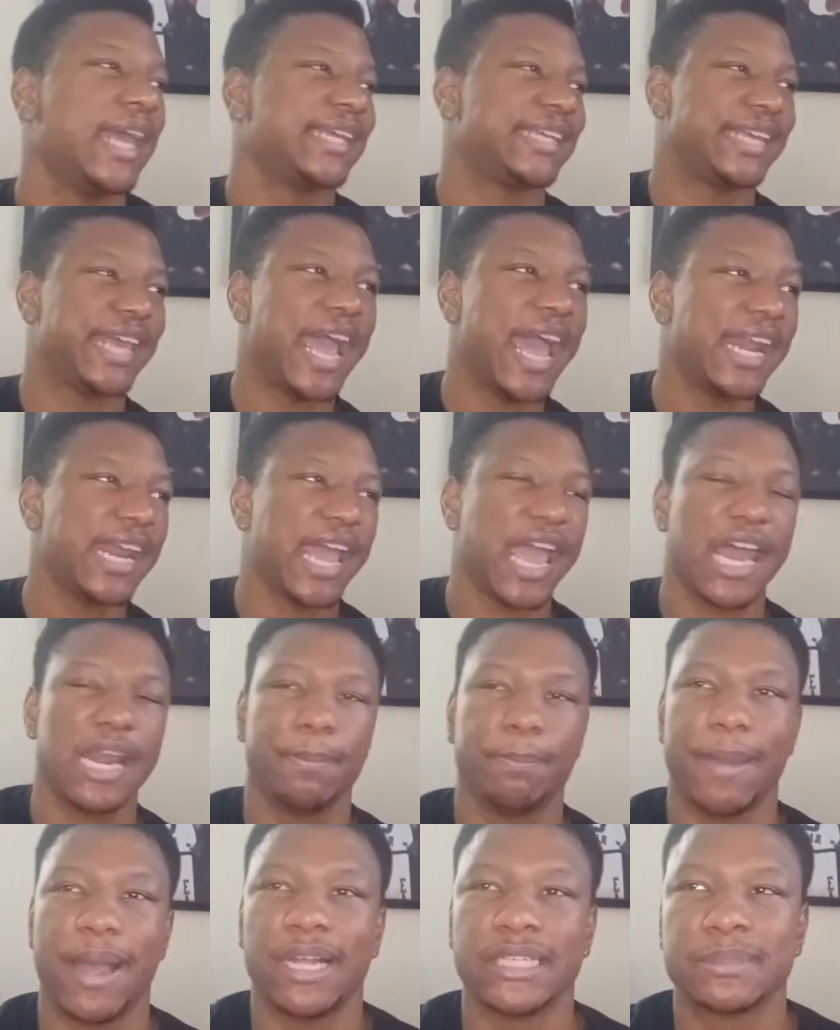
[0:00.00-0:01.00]
Cat had a
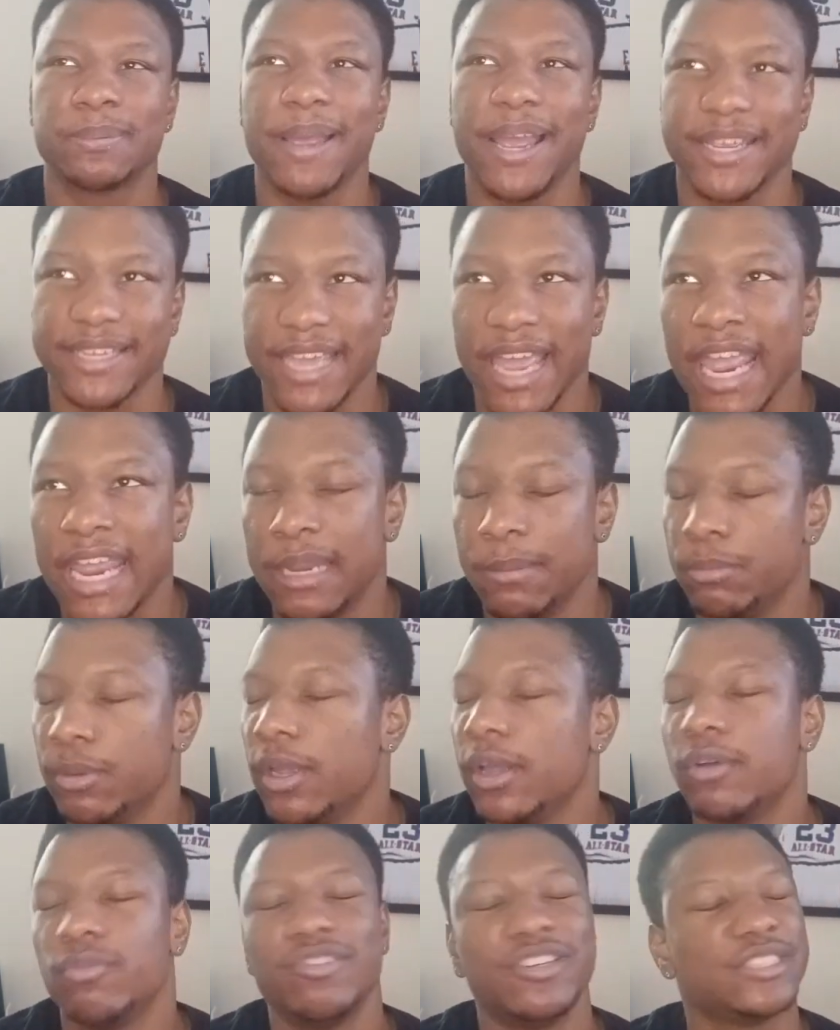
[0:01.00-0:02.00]
bounce-back game,
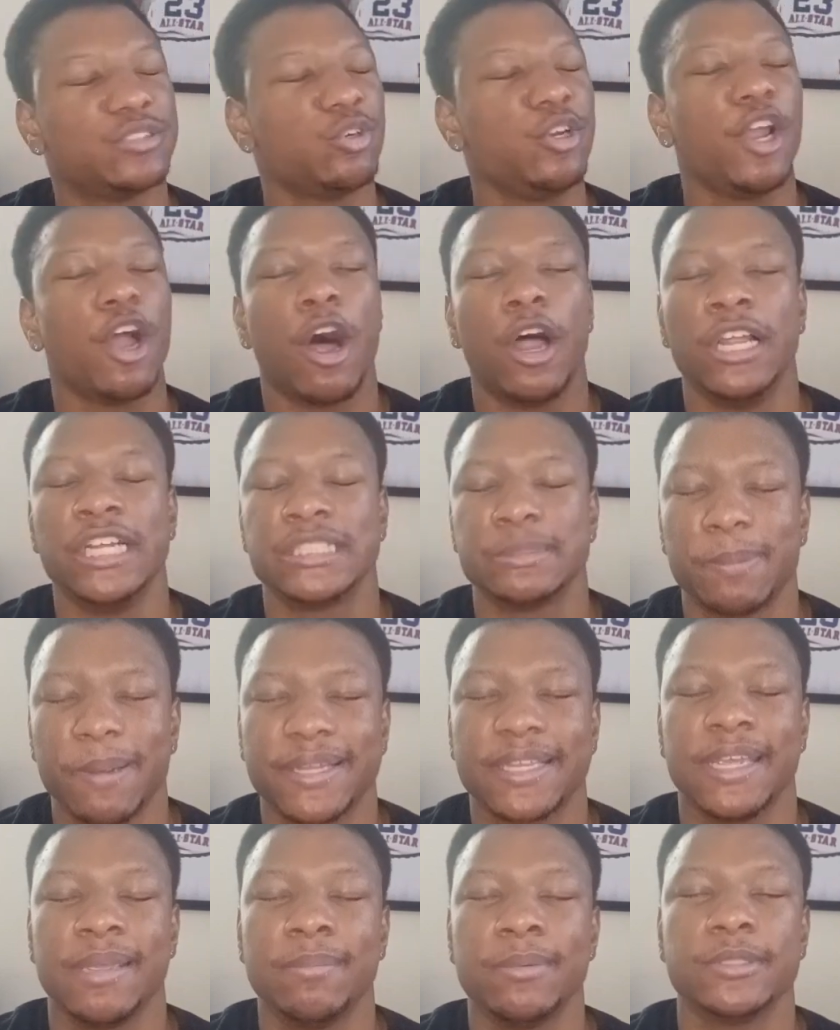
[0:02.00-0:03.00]
which we all
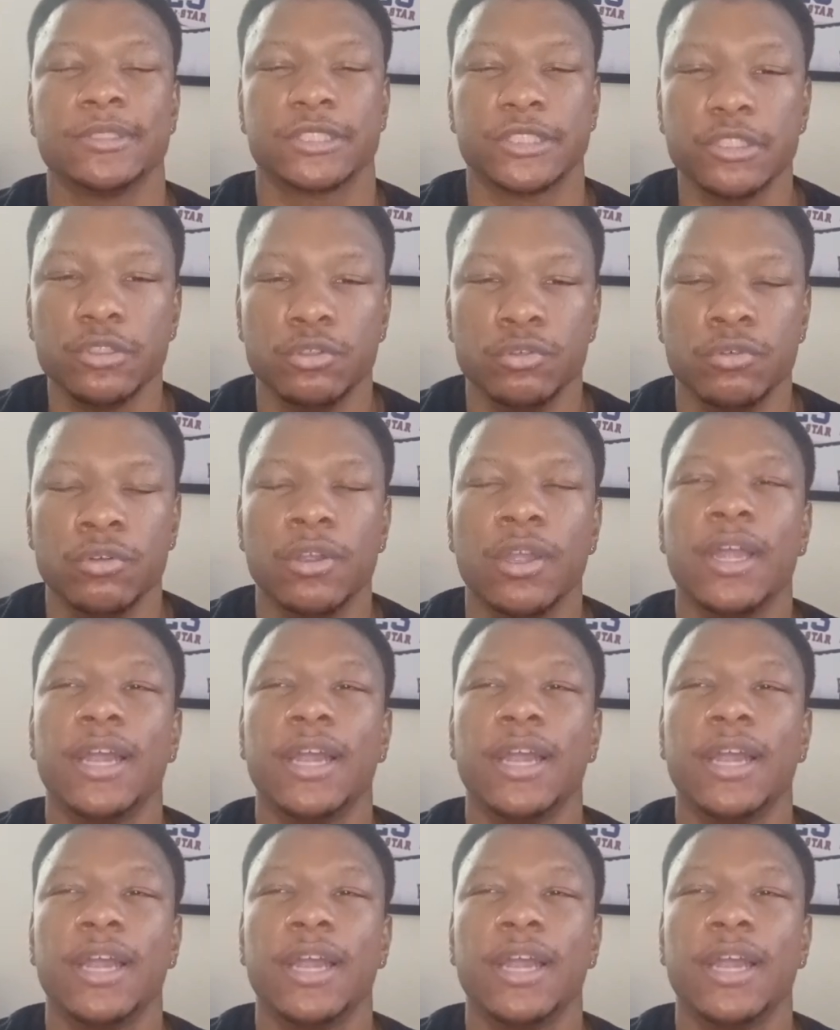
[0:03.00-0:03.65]
expected him to do.